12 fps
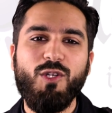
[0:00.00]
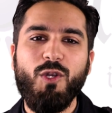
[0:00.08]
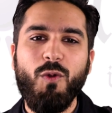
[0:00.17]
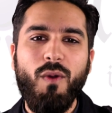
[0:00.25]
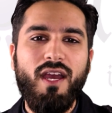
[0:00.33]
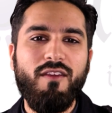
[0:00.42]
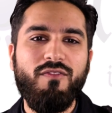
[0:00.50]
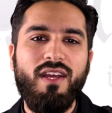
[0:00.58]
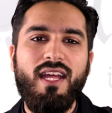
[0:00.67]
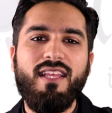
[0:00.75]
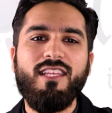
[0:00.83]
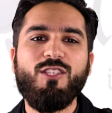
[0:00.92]
or your wife
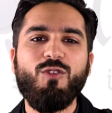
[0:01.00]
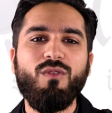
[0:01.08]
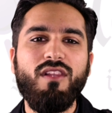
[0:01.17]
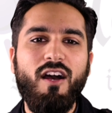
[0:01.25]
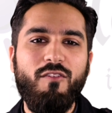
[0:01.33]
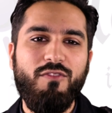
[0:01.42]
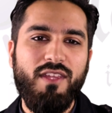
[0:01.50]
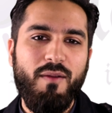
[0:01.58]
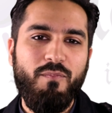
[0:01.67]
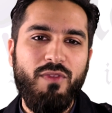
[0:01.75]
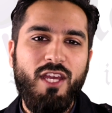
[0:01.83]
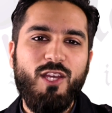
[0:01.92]
that you love
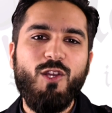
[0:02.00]
them,